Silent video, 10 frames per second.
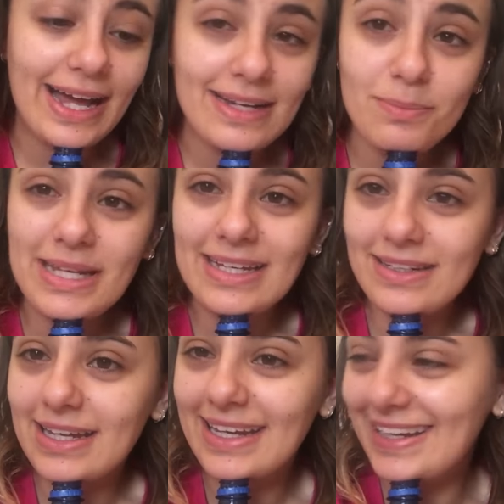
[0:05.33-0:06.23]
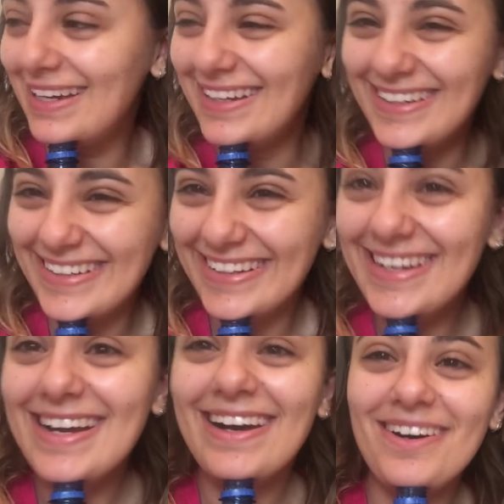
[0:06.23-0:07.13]
and me and Kieran...
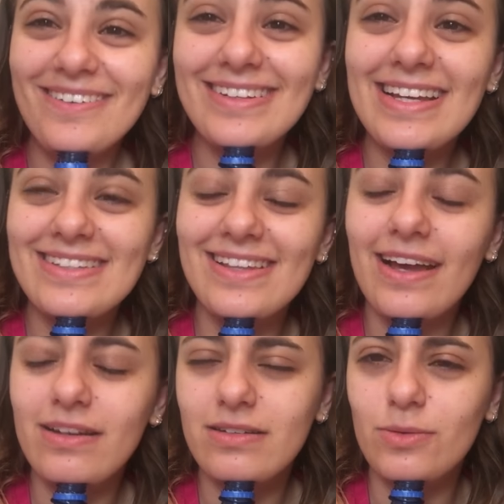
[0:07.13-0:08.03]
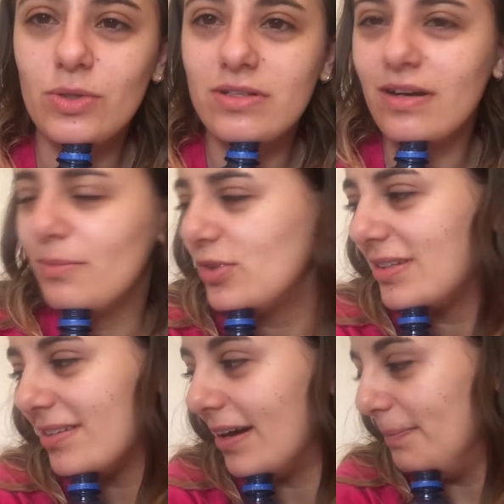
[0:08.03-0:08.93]
oh, it's like, I don't know what the time, what's the
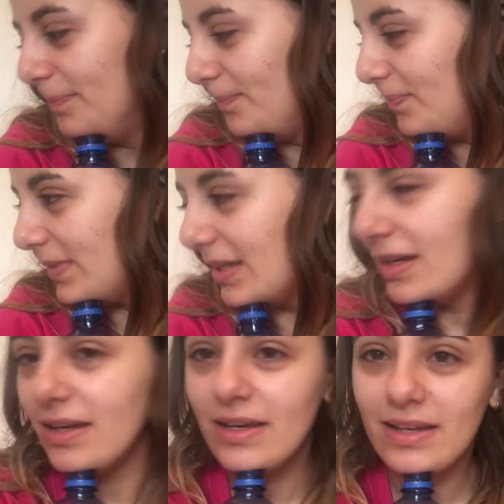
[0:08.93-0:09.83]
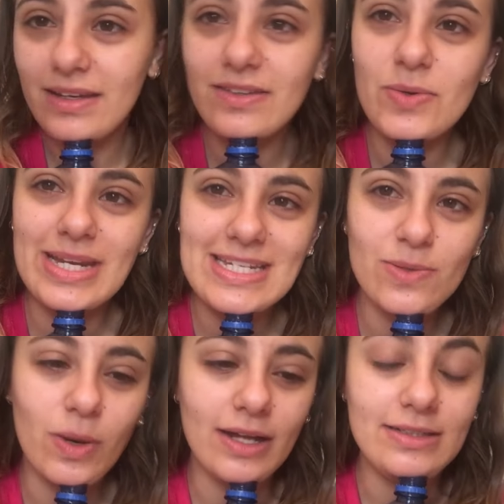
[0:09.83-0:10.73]
time? It's 20 to
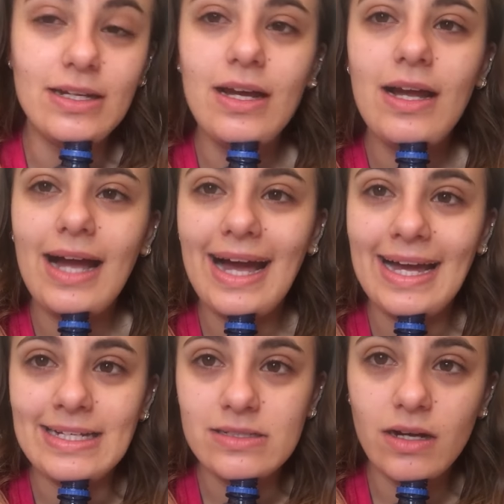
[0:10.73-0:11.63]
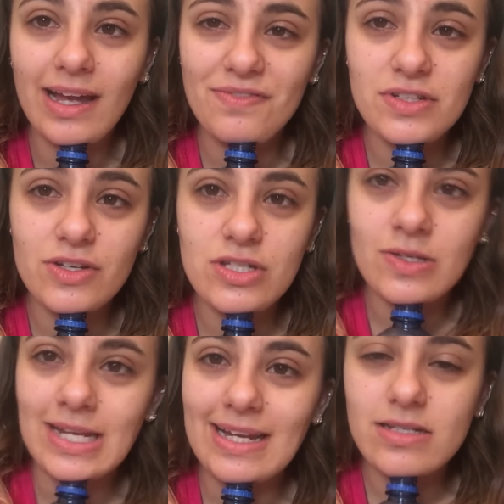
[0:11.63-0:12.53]
1, and I have to go to
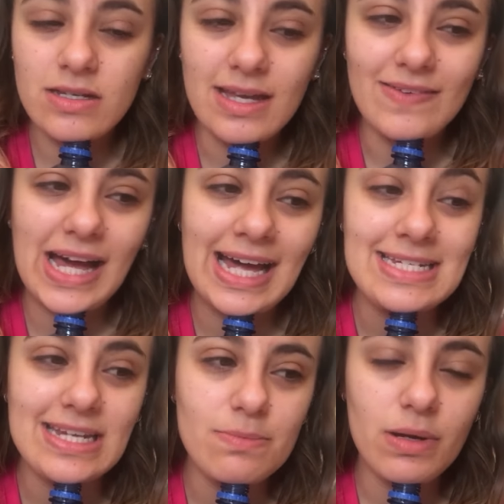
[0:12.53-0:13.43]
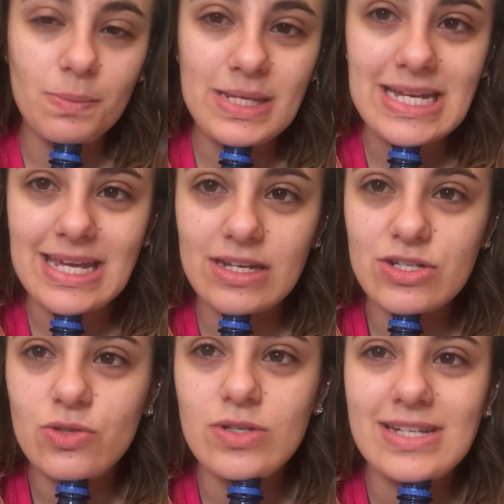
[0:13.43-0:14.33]
uni later because I have a hand in, but me and Kit
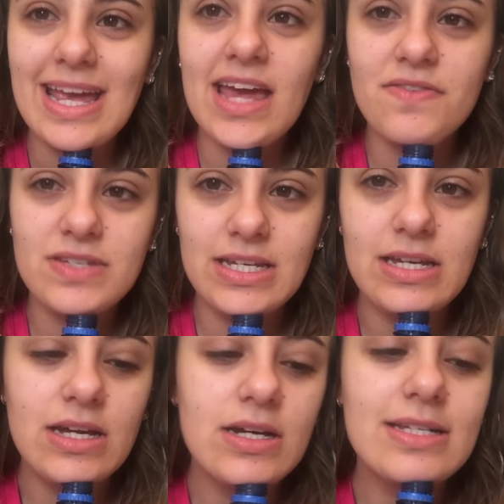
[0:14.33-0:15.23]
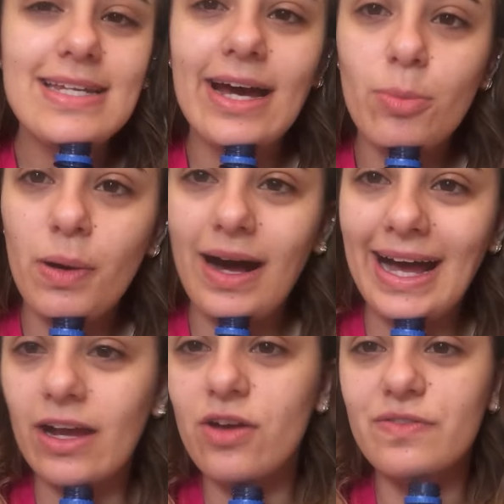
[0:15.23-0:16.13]
just ordered a KFC to help our
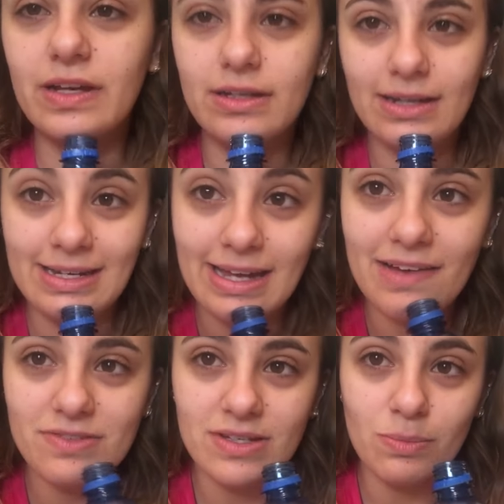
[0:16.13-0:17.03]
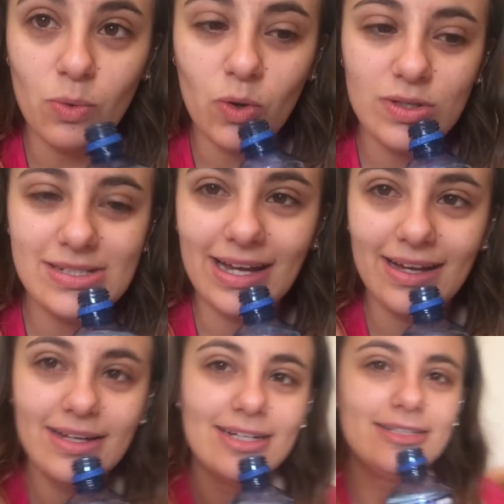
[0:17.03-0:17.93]
hangover, and I have some water.
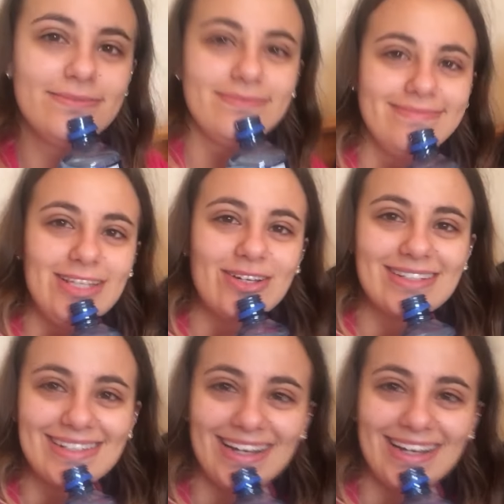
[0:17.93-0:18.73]
Look at